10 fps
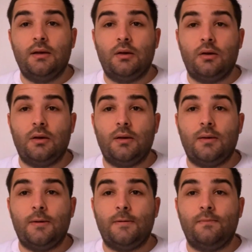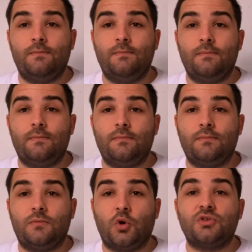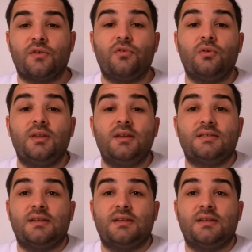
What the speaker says: Those are Fiorentina's